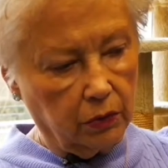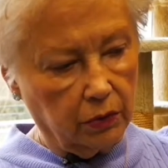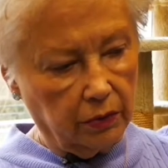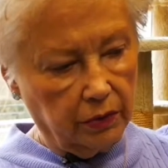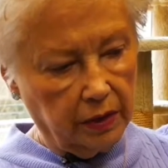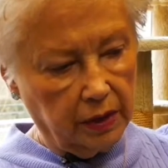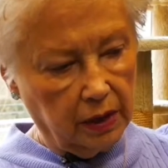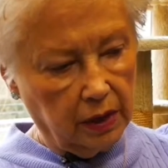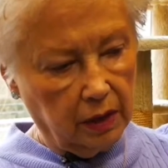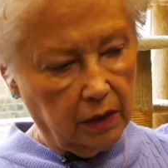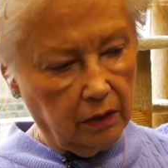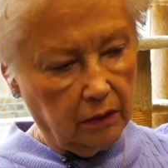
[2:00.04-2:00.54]
where
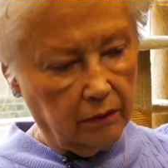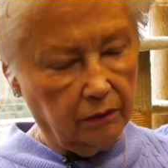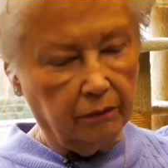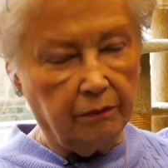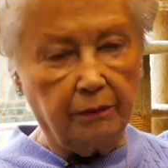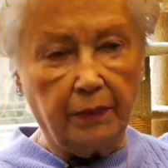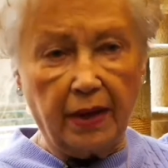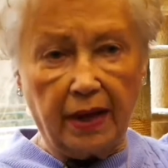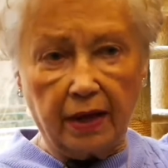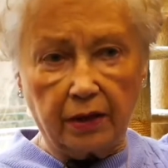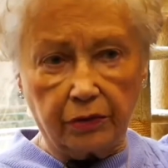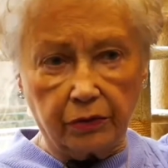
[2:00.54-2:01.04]
the
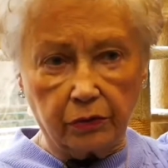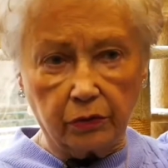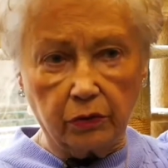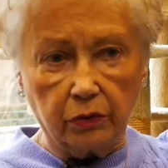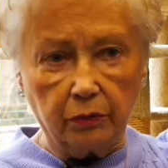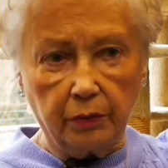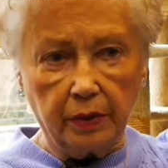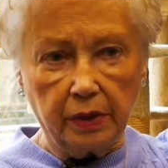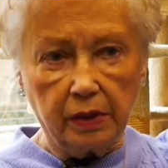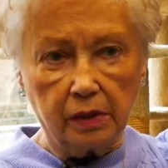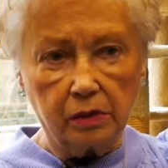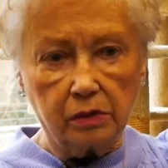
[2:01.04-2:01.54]

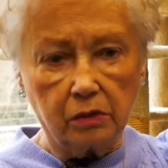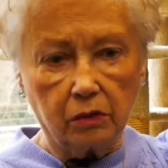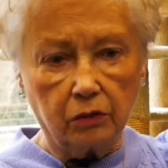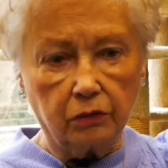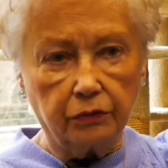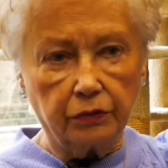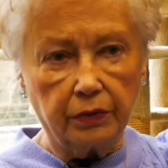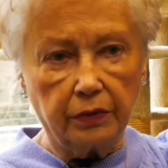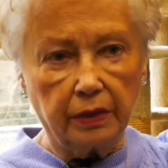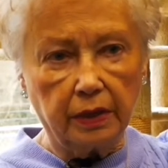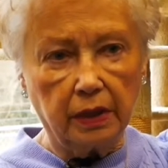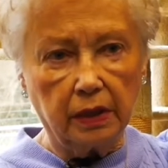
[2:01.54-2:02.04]
bathroom is
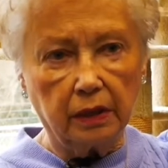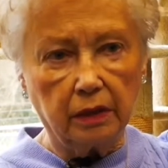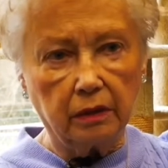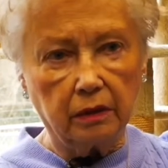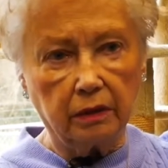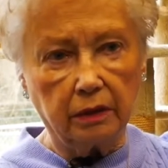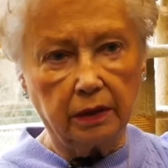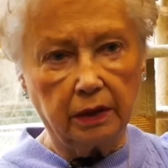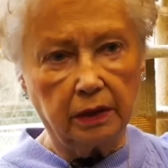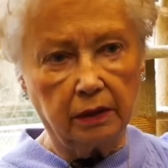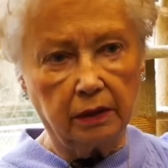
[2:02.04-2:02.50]
over there